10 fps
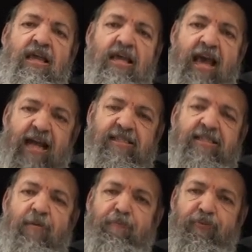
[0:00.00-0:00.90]

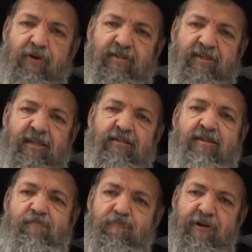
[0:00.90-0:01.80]
gets a person
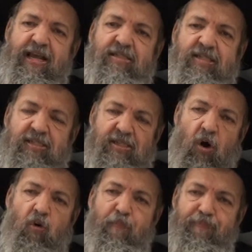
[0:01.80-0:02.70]
to be
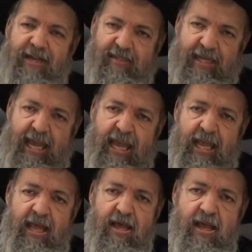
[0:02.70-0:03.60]
so
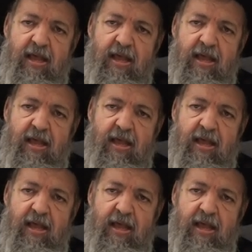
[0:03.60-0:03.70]
busy